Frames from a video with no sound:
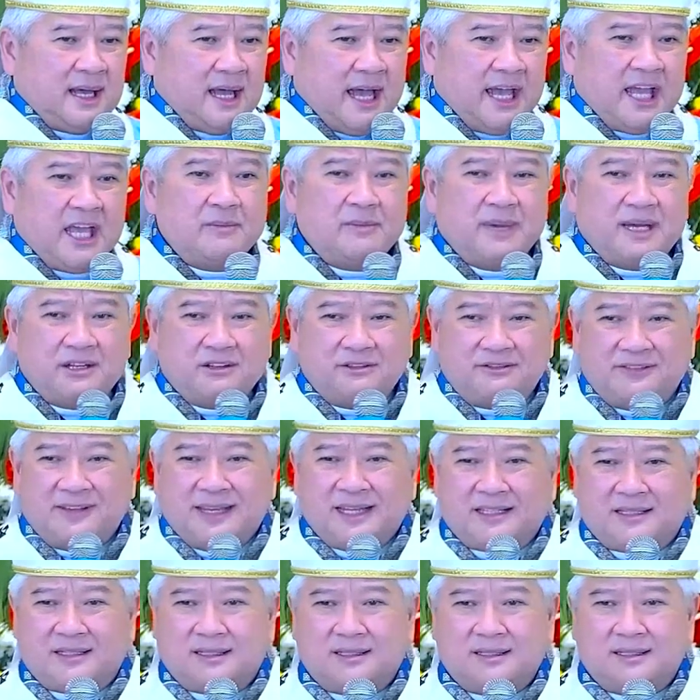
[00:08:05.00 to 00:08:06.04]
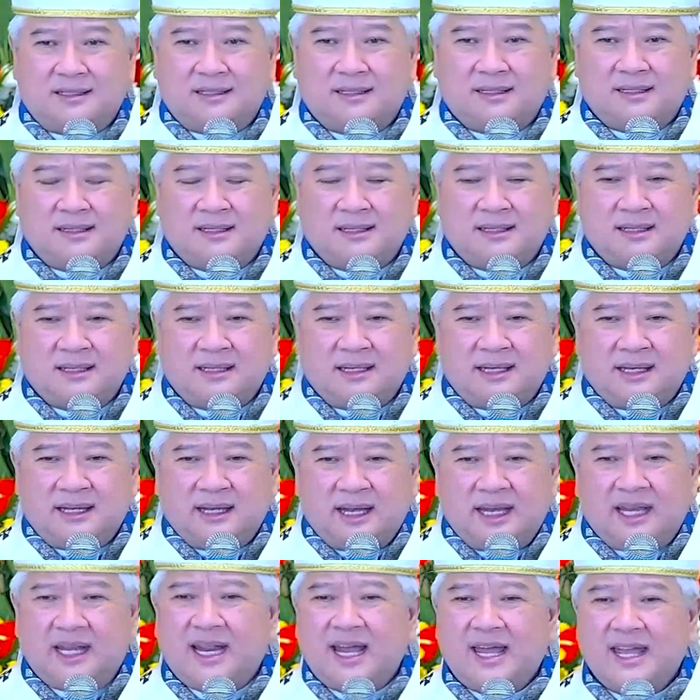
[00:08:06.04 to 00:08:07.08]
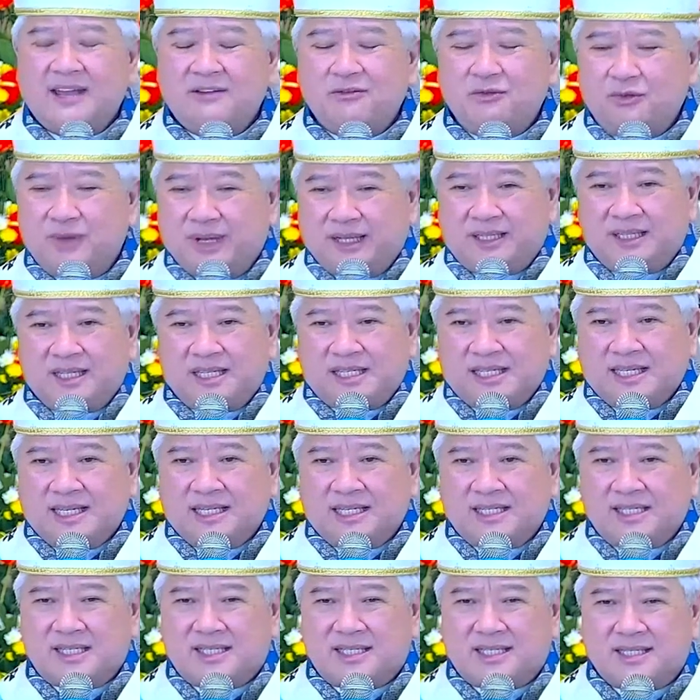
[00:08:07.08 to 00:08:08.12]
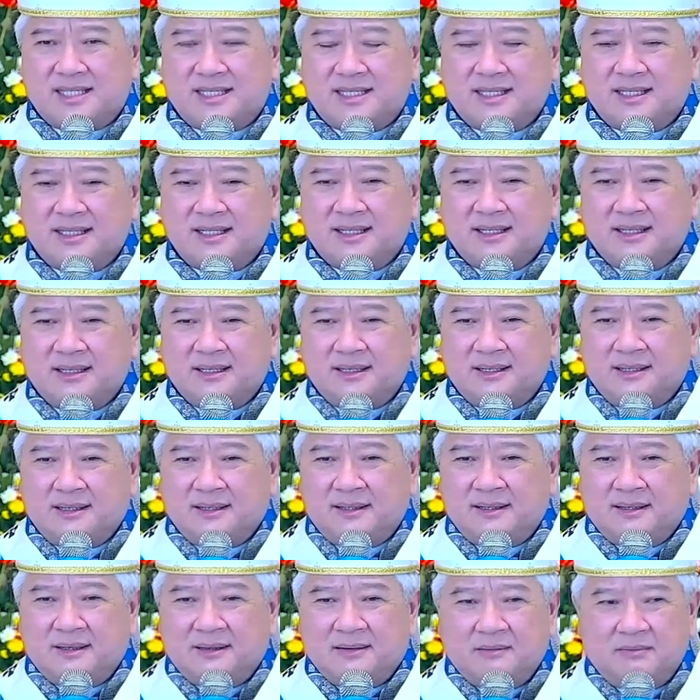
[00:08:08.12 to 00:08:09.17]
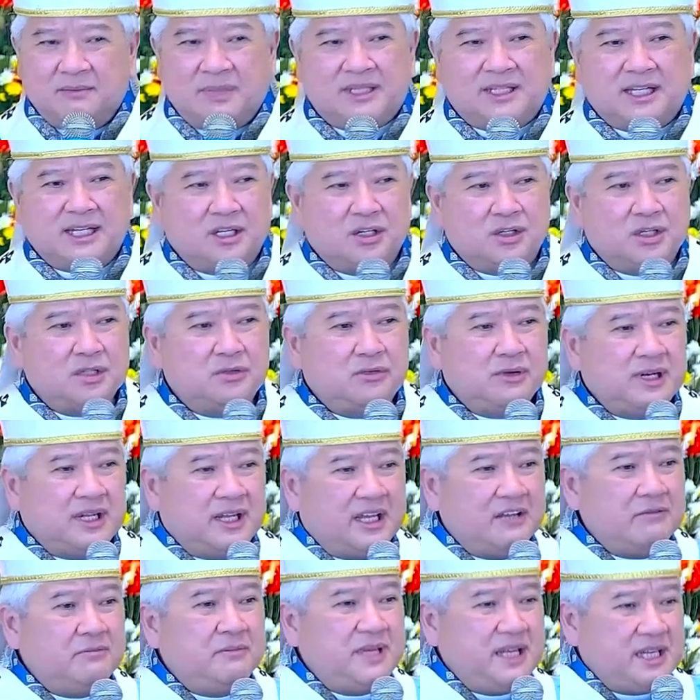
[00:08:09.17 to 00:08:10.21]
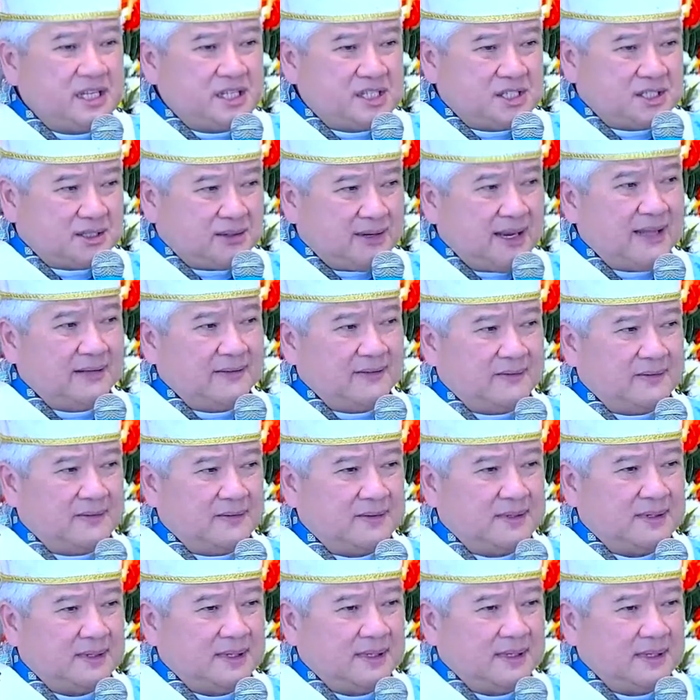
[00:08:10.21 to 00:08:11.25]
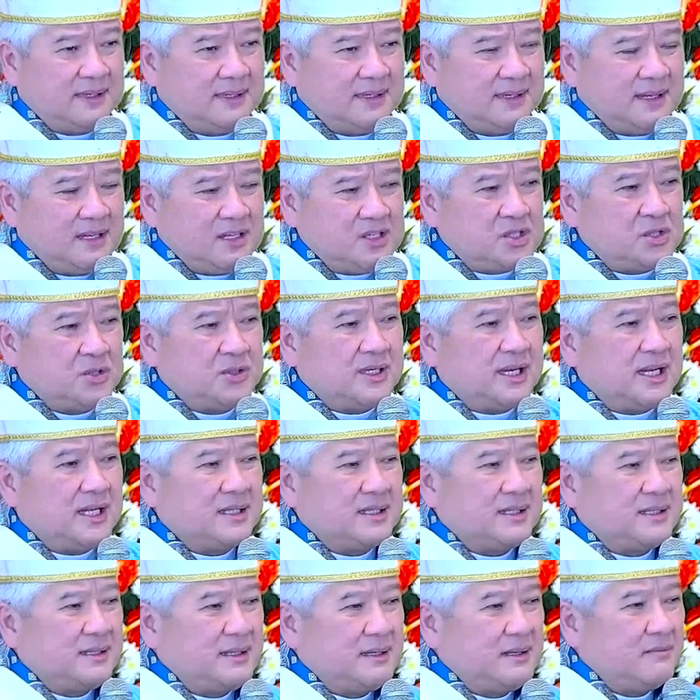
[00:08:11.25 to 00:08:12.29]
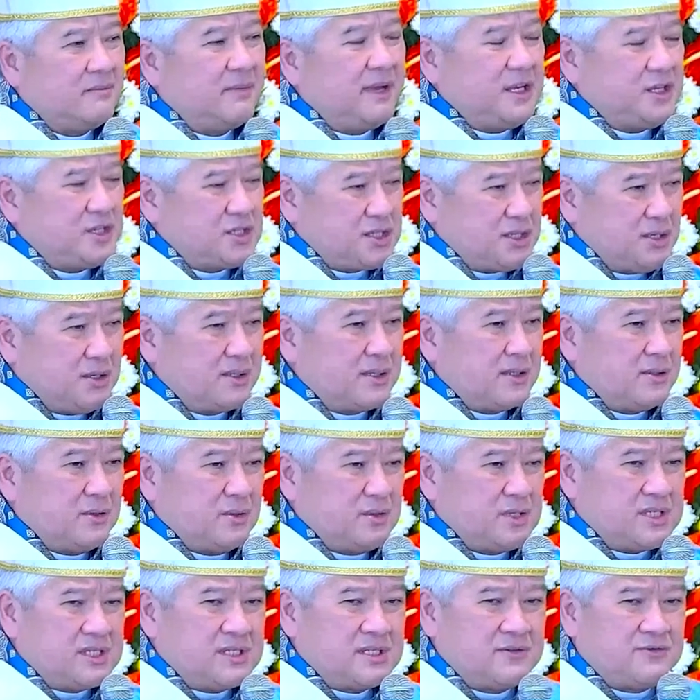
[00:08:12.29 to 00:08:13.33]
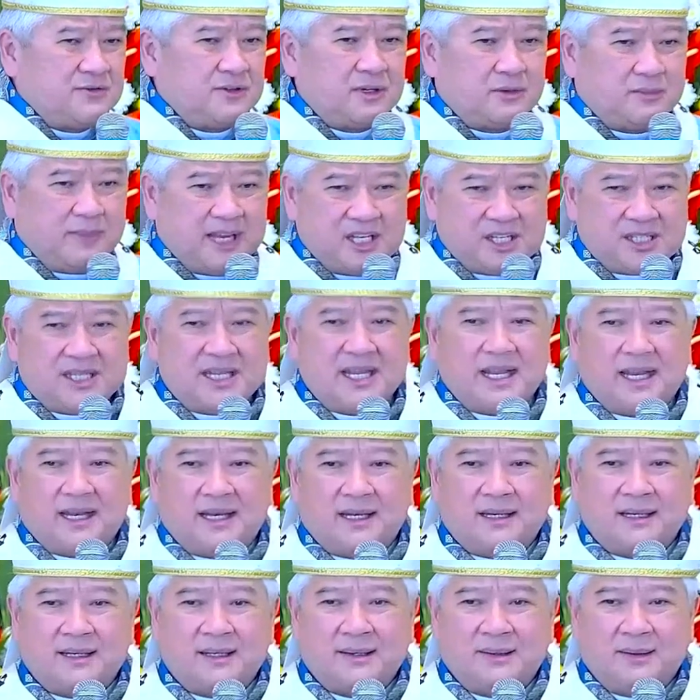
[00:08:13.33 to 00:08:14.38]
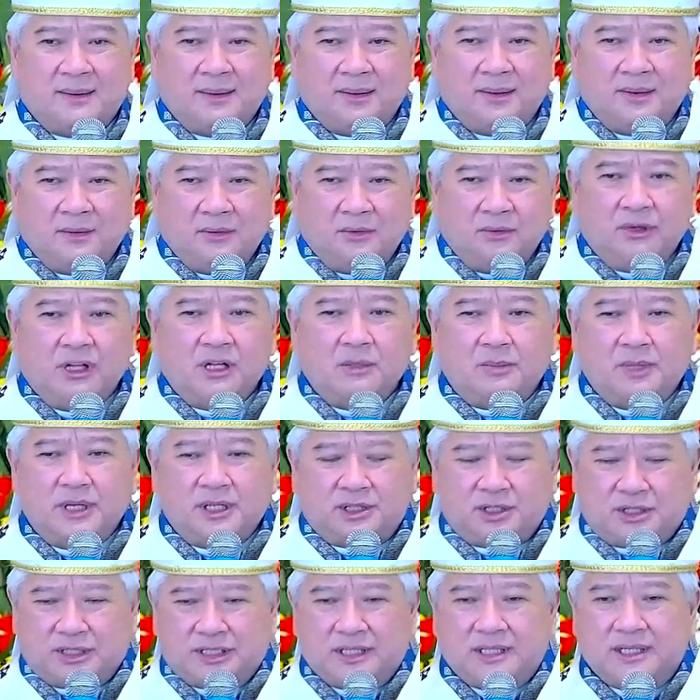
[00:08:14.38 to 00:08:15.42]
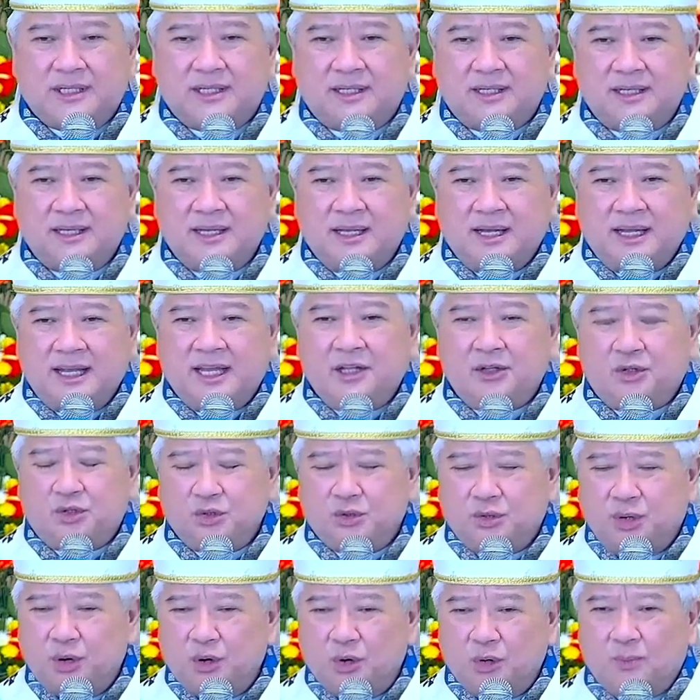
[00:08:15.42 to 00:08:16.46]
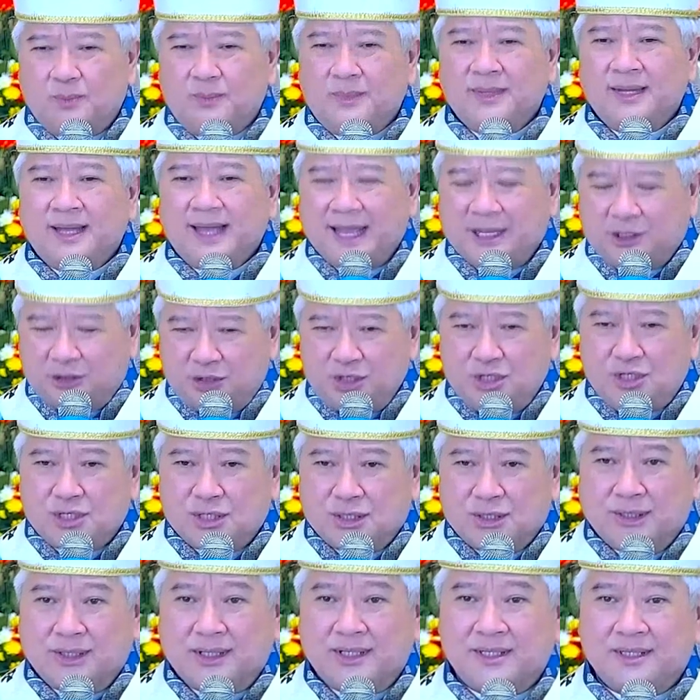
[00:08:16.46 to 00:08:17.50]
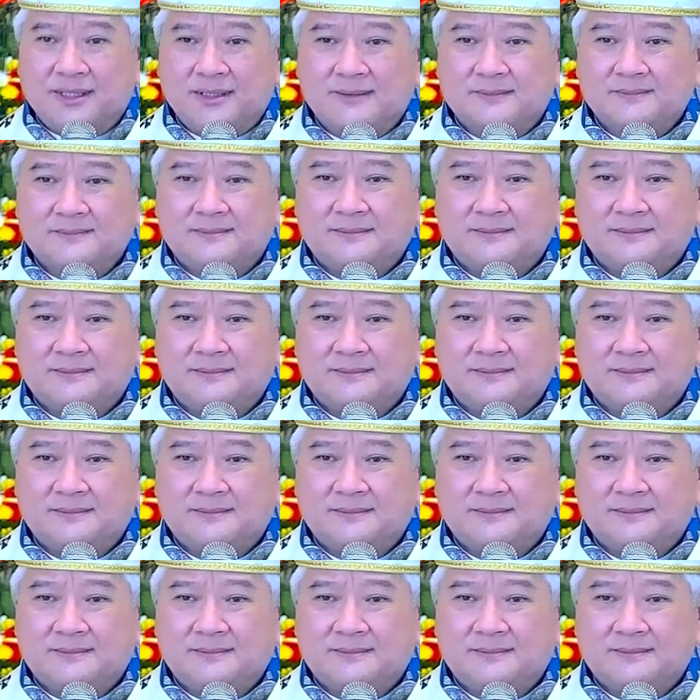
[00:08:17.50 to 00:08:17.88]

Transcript: I am unfit, and I have weaknesses, but the Lord will give me strength so that my sorrows for my sin will be turned into hope and to joy.